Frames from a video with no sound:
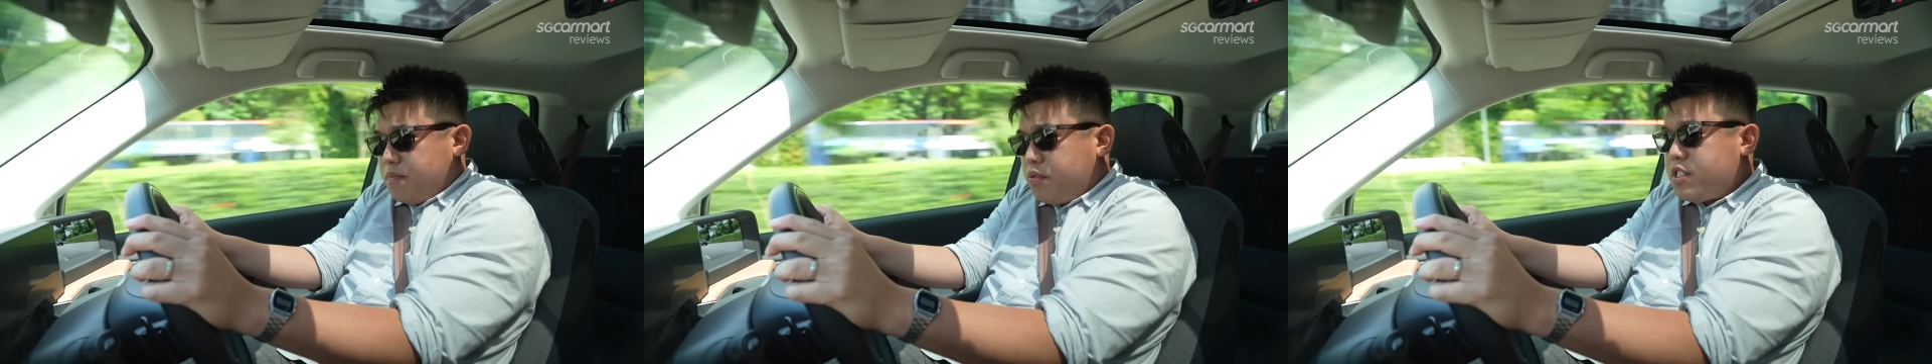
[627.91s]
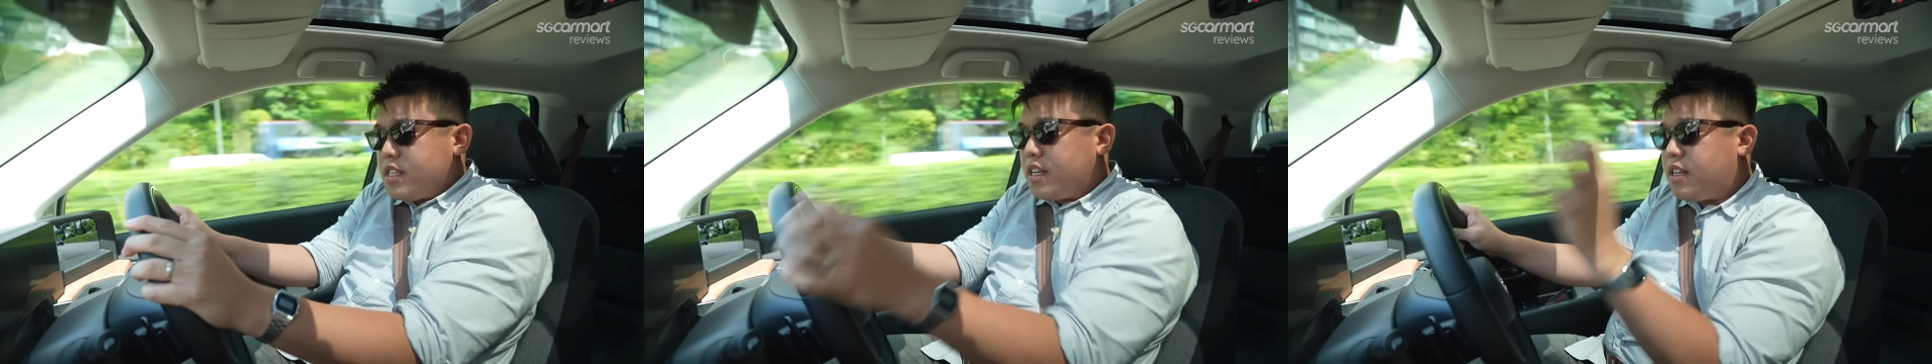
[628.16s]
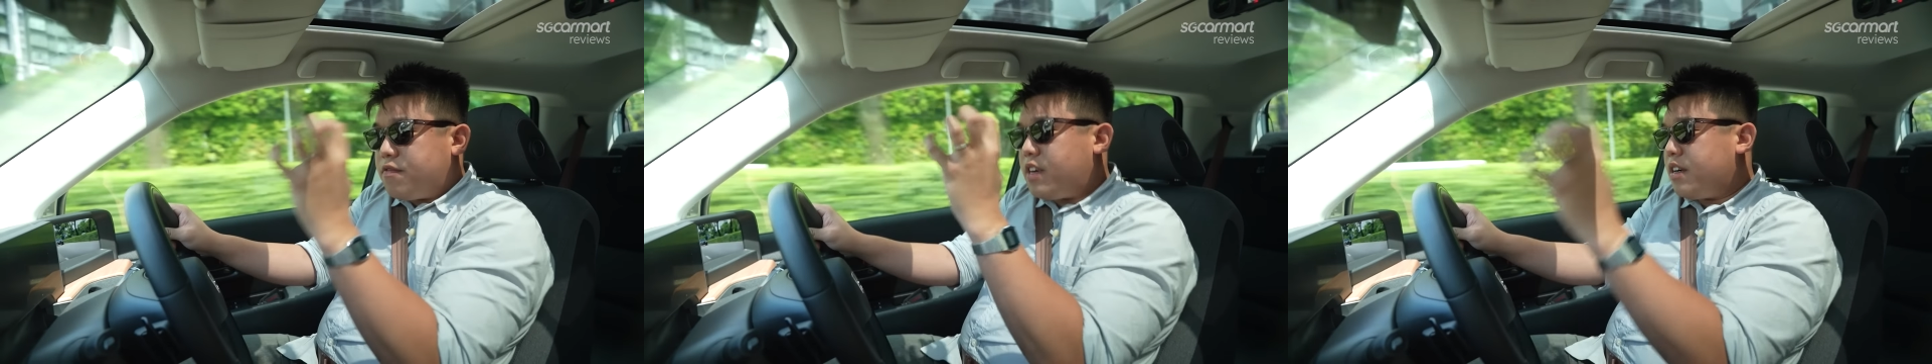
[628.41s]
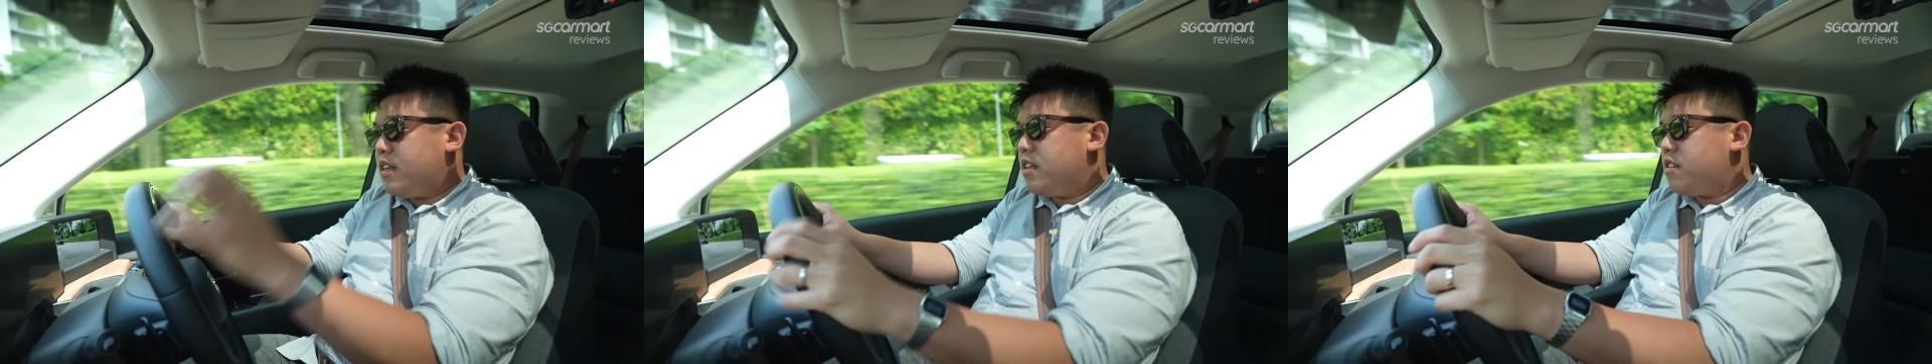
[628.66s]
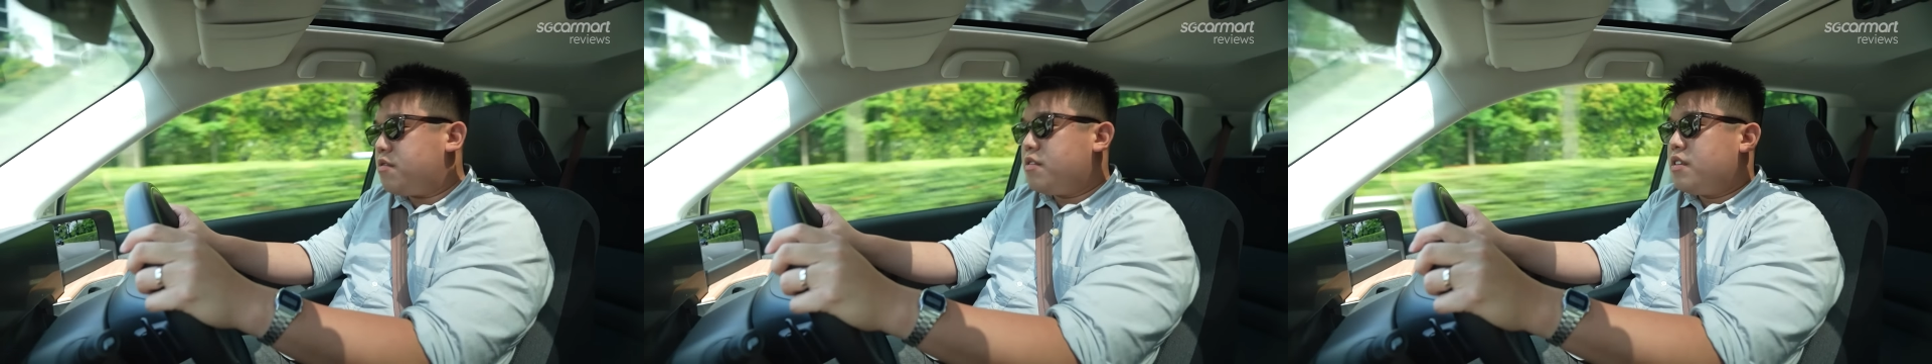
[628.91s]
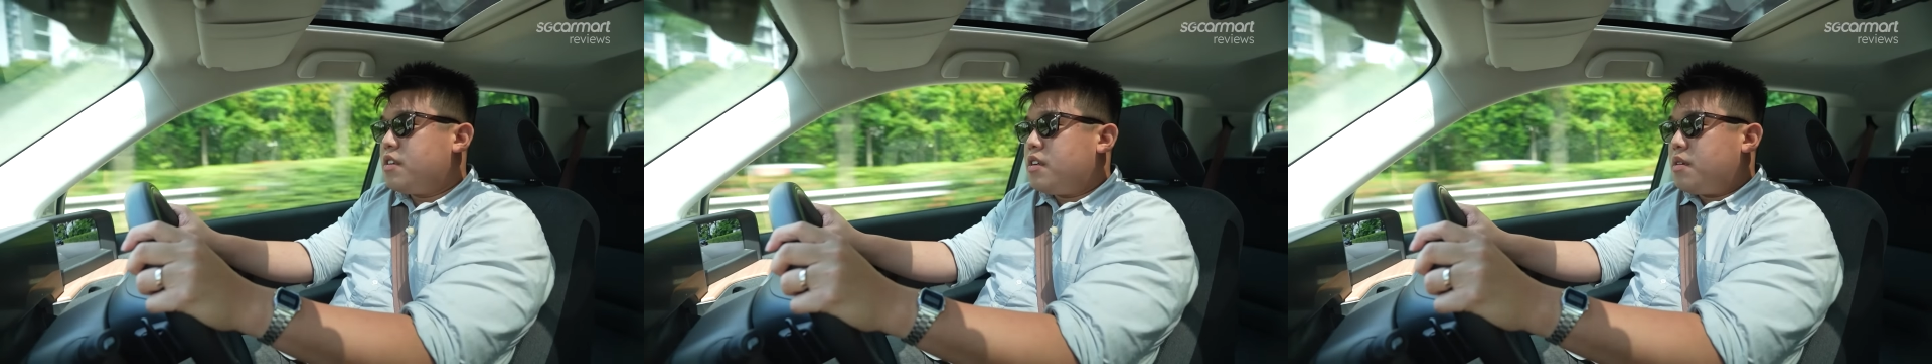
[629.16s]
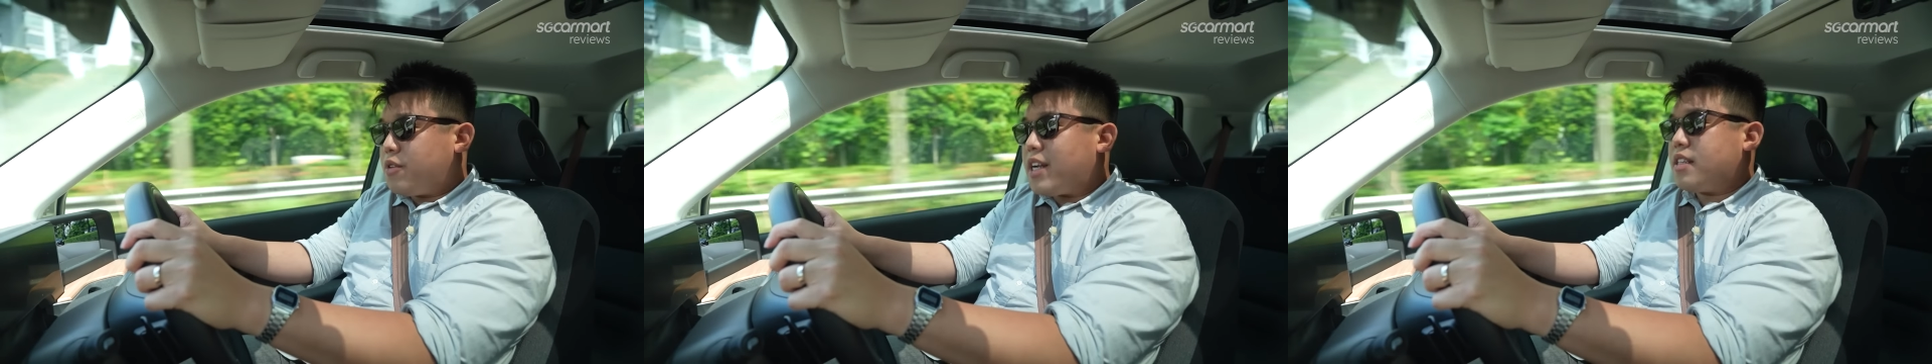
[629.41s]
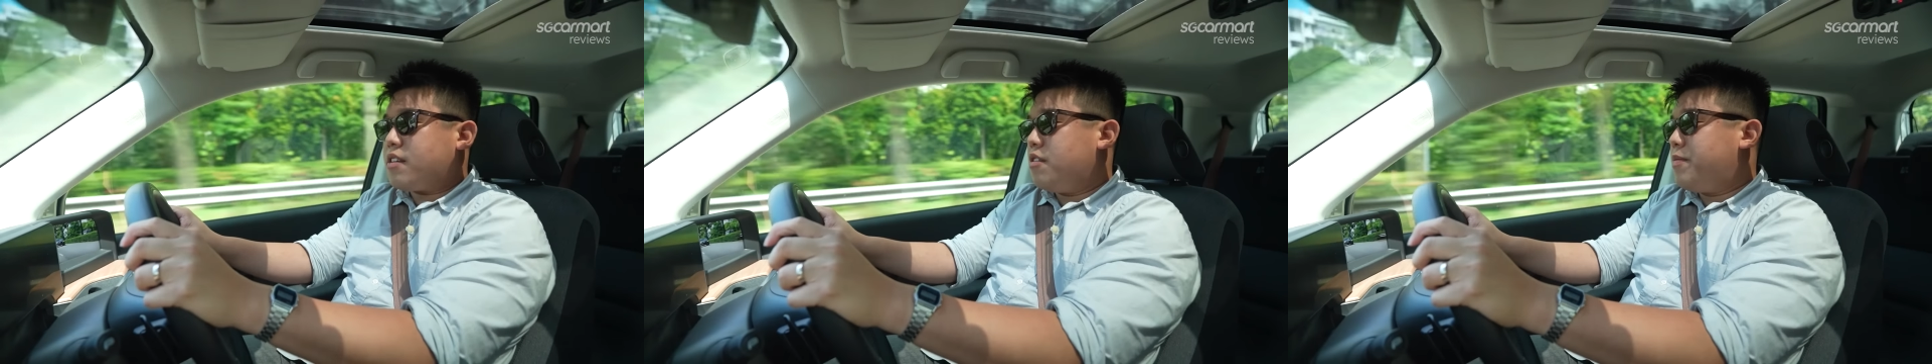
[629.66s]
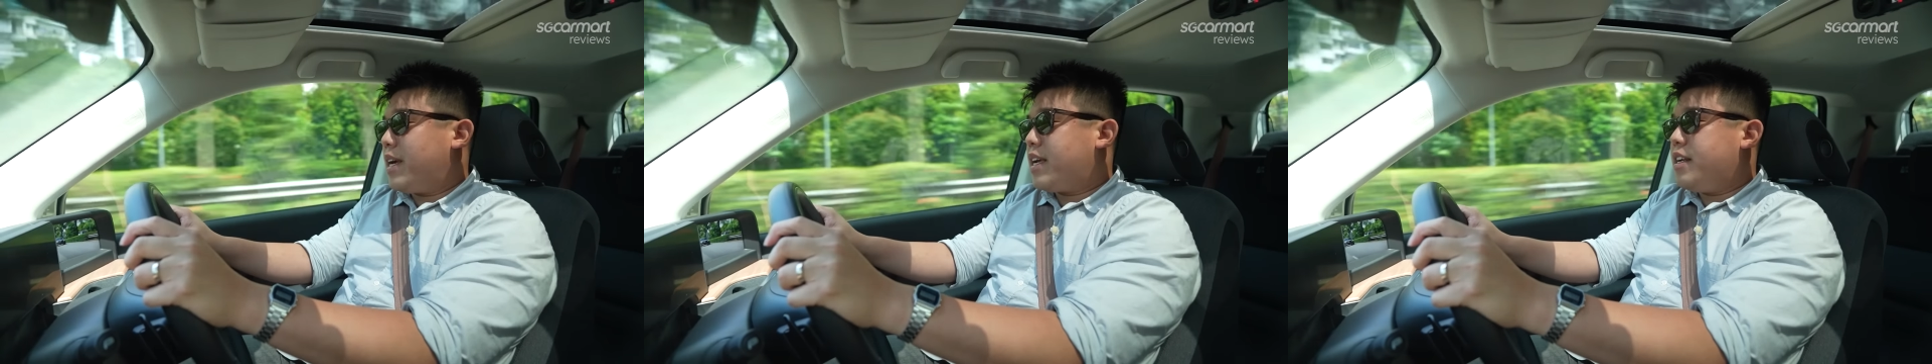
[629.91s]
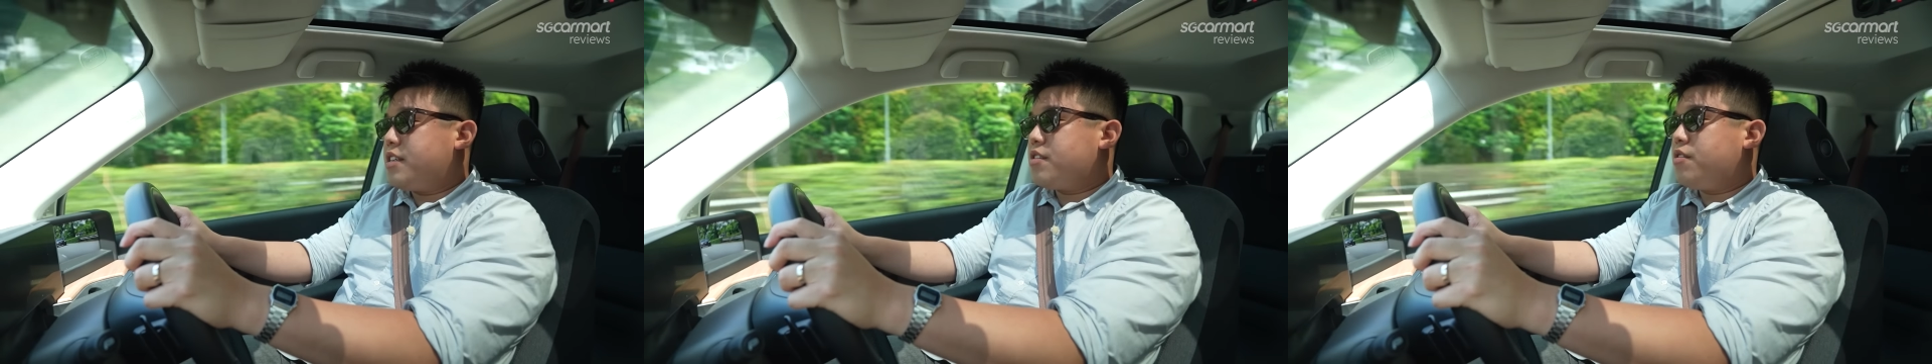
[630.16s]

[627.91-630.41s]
puts it in a very low practical package.